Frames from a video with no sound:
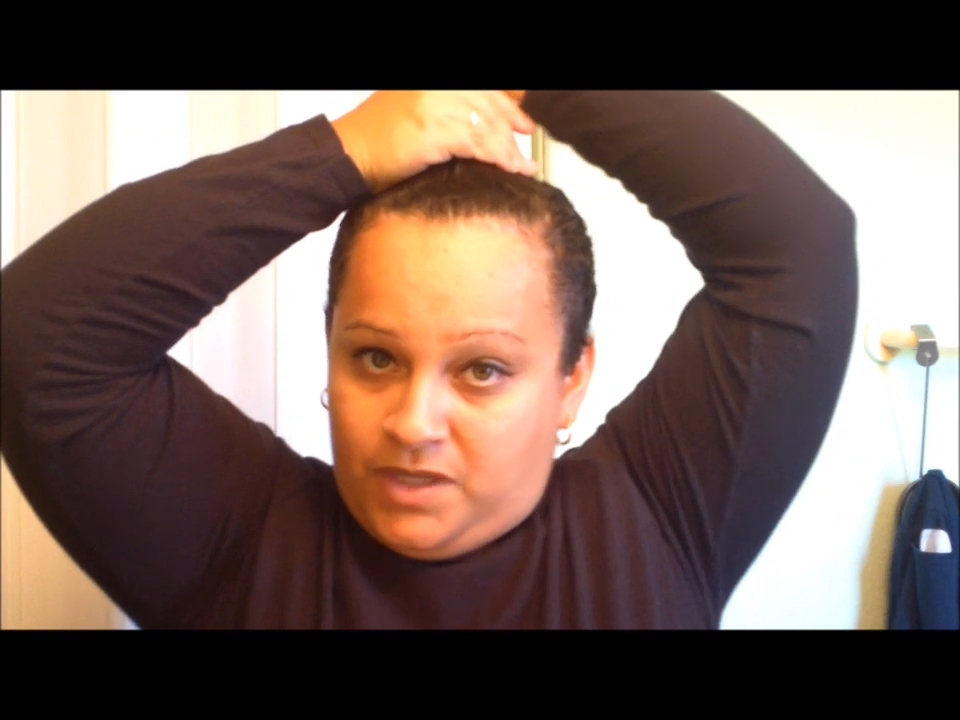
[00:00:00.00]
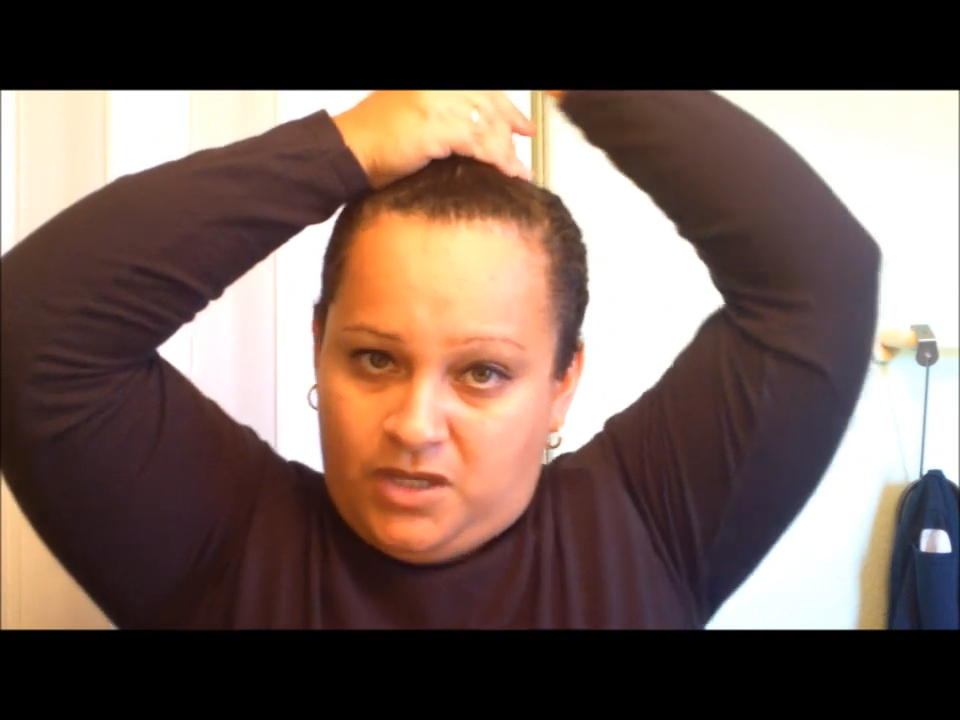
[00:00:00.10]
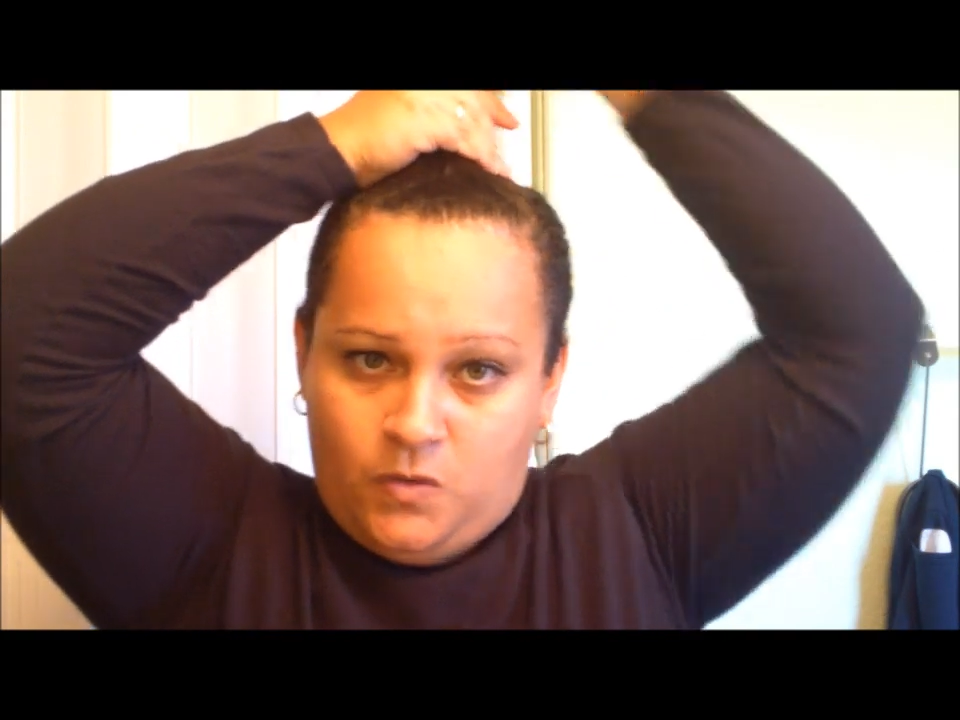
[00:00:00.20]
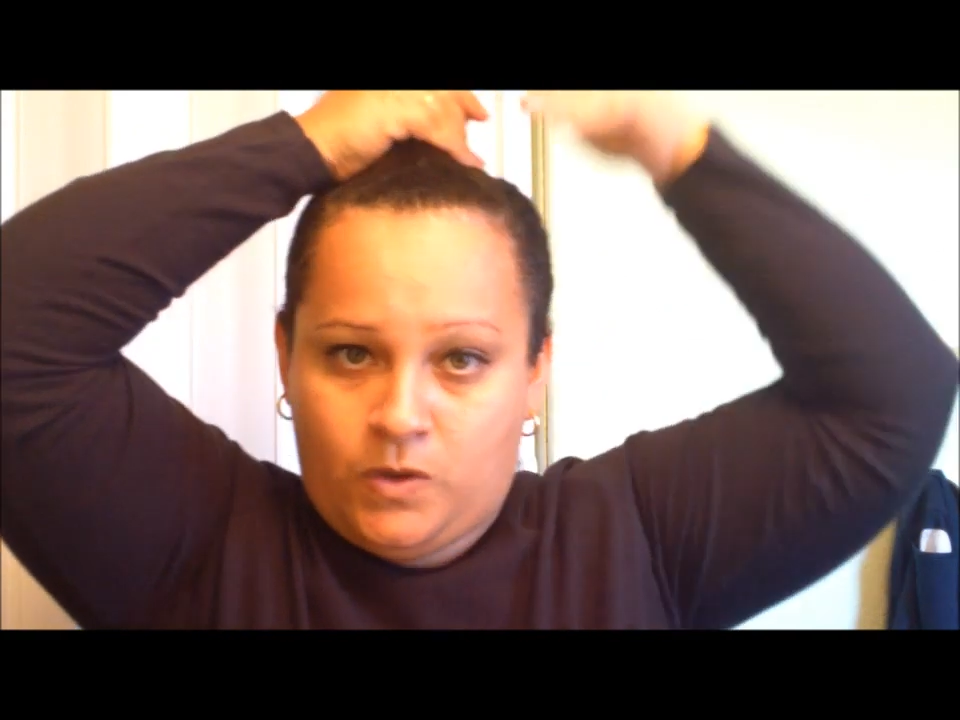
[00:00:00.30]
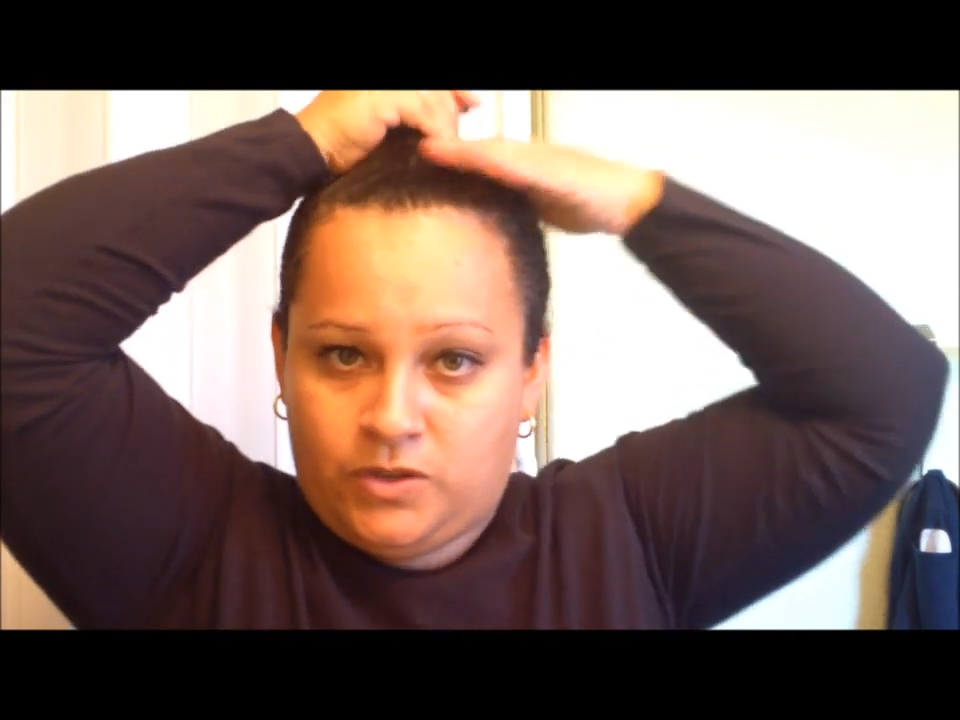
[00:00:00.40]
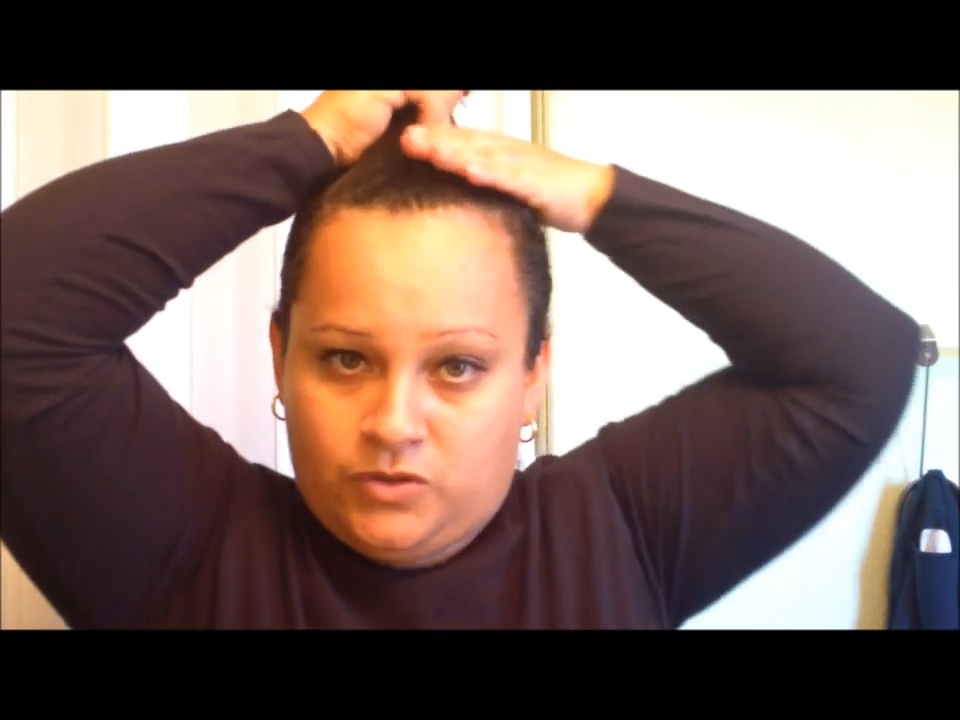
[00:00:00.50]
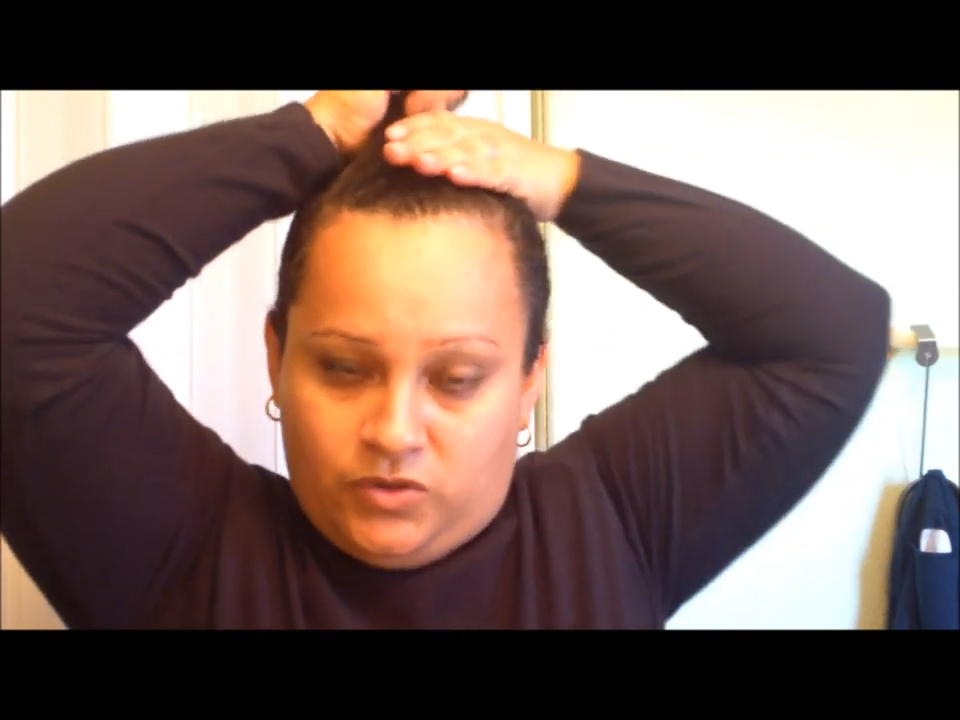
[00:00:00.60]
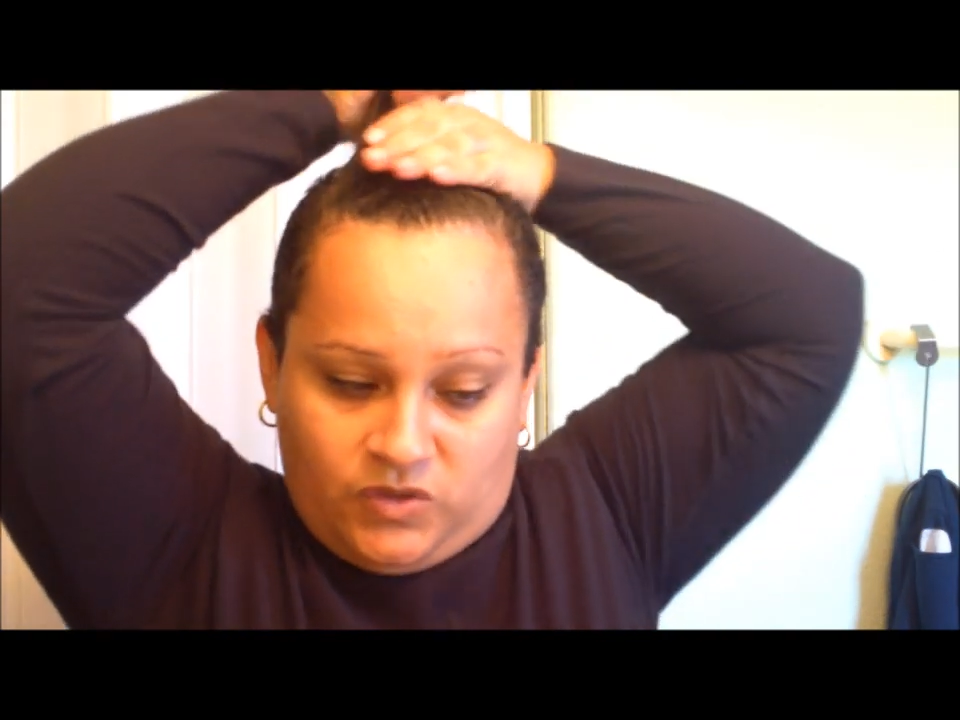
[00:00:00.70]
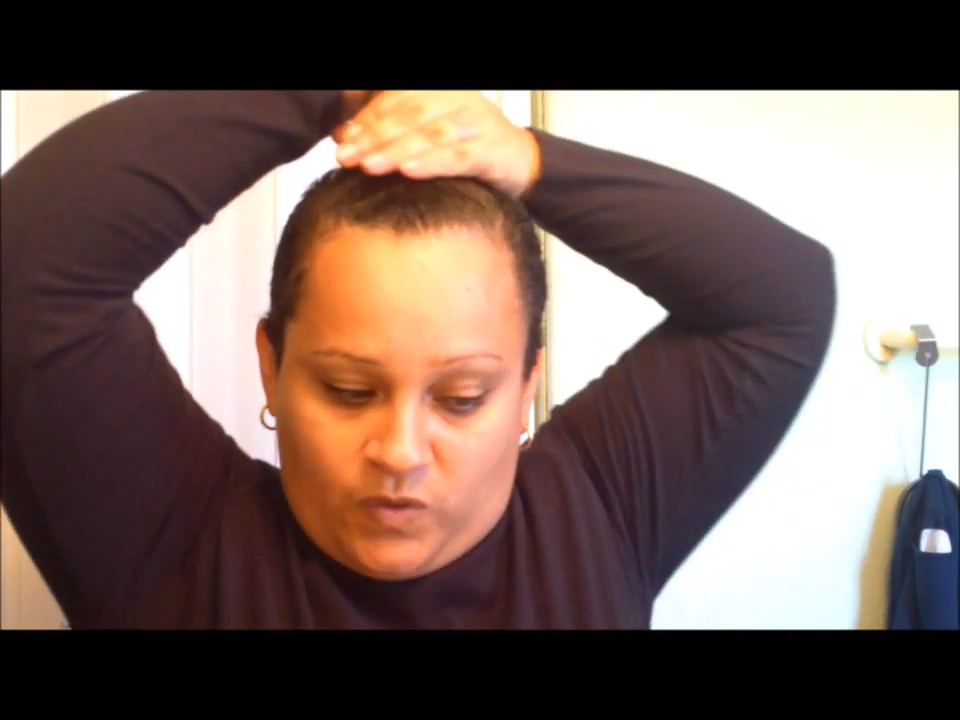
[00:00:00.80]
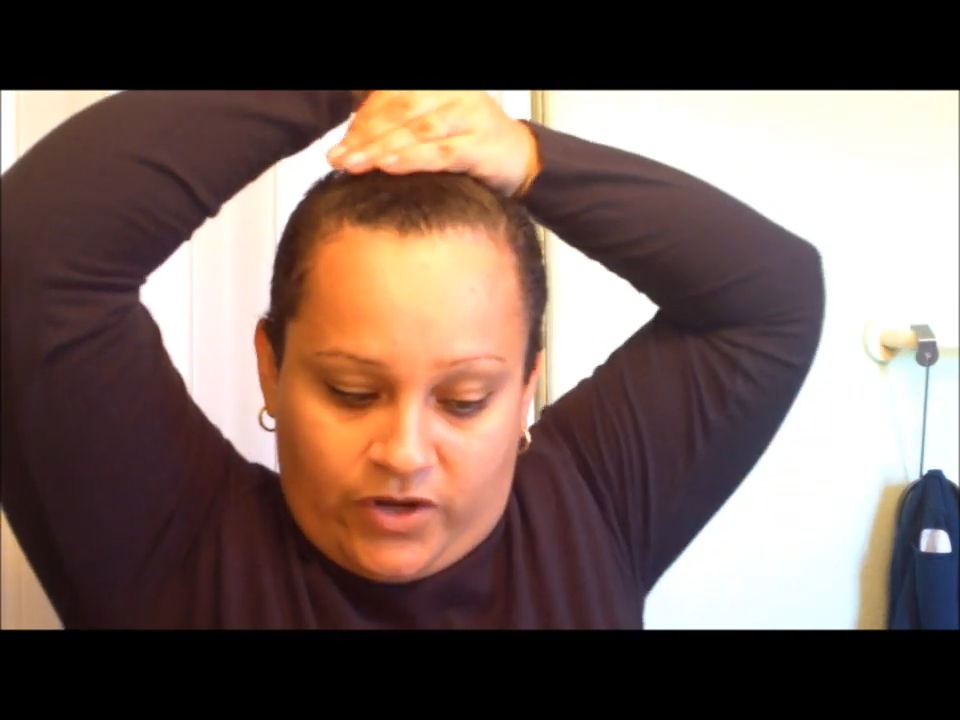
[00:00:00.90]
And you want to
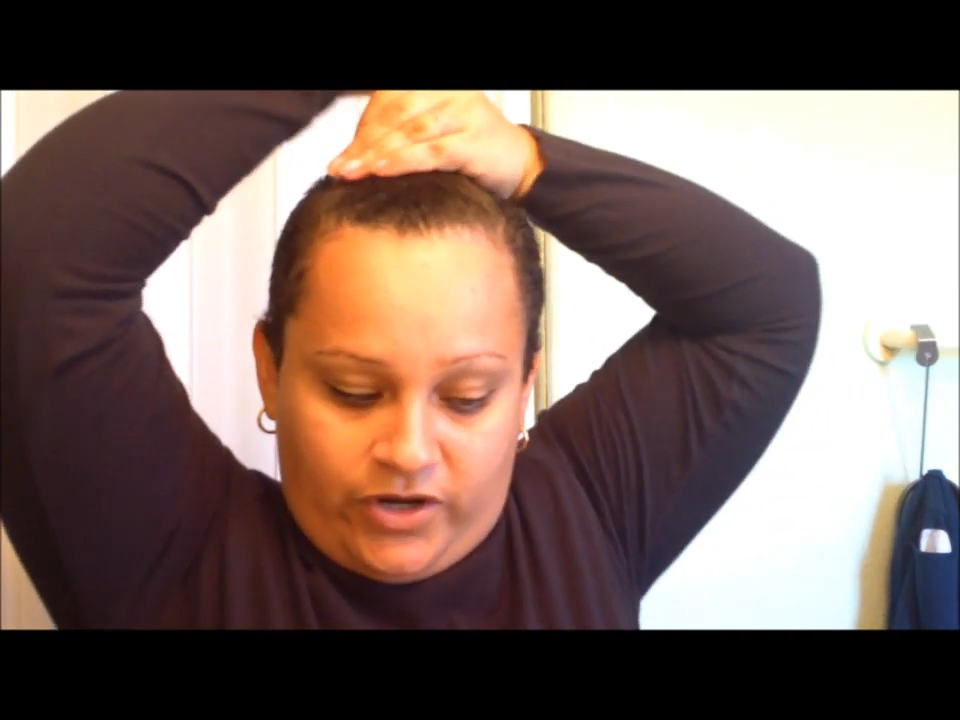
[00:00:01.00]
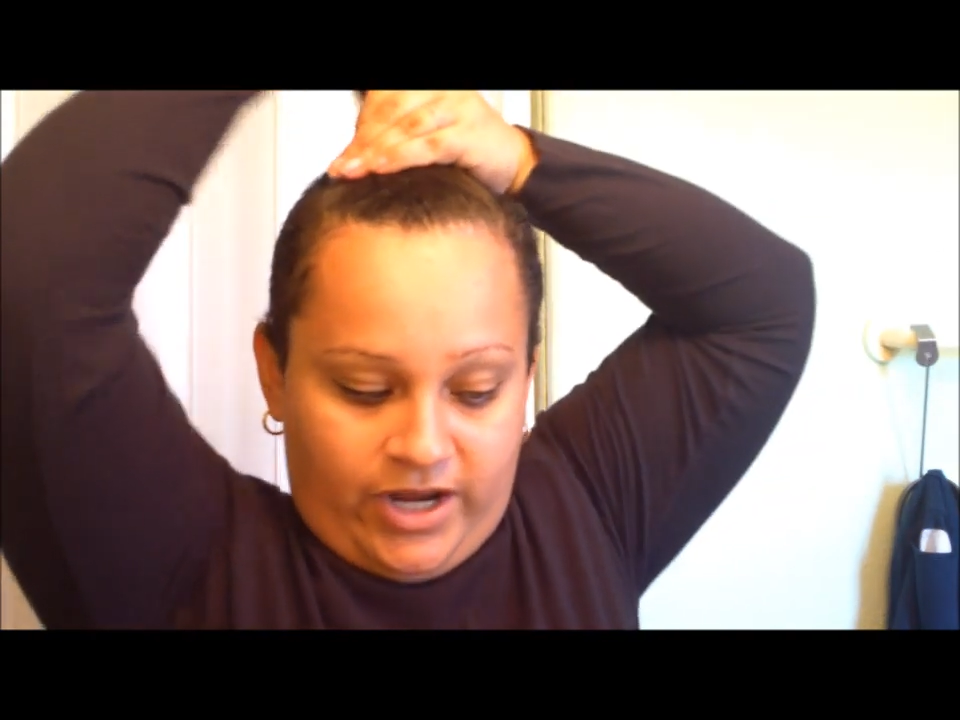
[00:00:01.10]
do this while